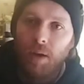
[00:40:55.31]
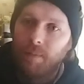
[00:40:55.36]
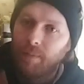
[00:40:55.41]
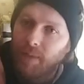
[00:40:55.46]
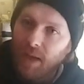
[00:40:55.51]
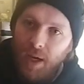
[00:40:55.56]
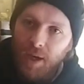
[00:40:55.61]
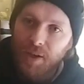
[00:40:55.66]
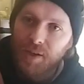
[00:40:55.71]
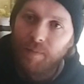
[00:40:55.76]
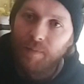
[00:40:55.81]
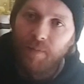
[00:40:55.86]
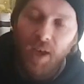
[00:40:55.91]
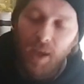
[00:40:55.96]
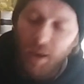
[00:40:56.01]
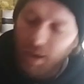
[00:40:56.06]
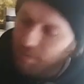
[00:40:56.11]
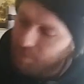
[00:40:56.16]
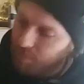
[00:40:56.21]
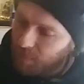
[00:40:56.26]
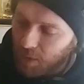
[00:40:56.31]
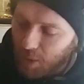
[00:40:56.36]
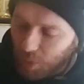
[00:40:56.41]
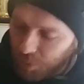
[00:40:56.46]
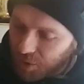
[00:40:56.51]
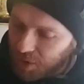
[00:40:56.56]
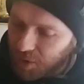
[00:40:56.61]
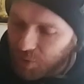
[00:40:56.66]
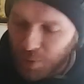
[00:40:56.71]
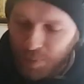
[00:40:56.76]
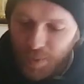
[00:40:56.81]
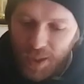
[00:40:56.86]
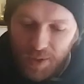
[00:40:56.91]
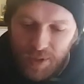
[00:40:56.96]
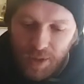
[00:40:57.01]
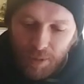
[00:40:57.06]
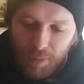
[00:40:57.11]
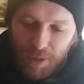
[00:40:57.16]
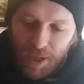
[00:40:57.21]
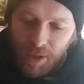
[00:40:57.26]
Arsene Wenger, no disrespect to
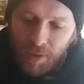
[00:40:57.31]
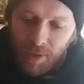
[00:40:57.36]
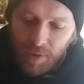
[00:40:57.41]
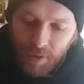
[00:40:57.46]
the man.